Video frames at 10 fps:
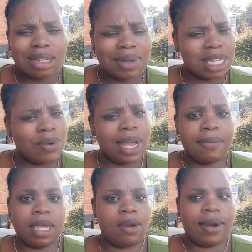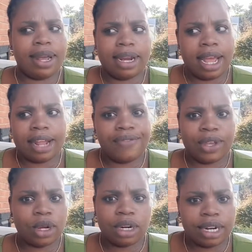Someone say, what do you mean, what in it for
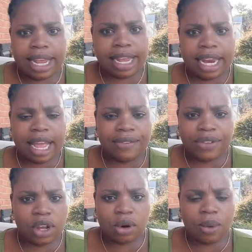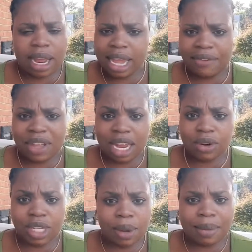you? Nothing in it for you. What, you have to
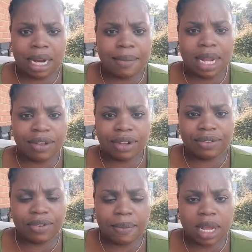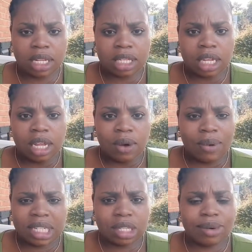do something and benefit from it?
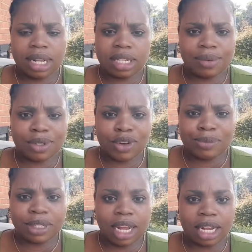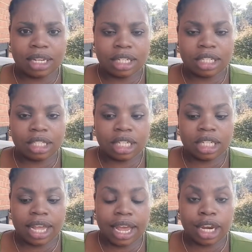What is one subscription?
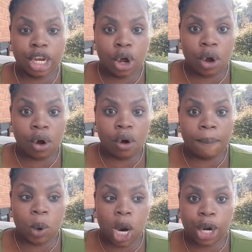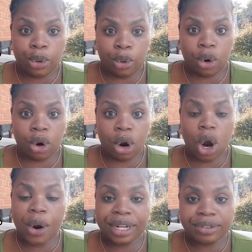She's like, no, more I know
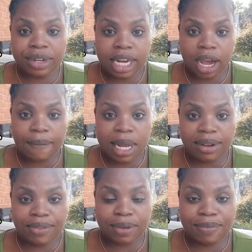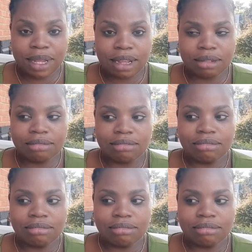how it really gonna benefit me.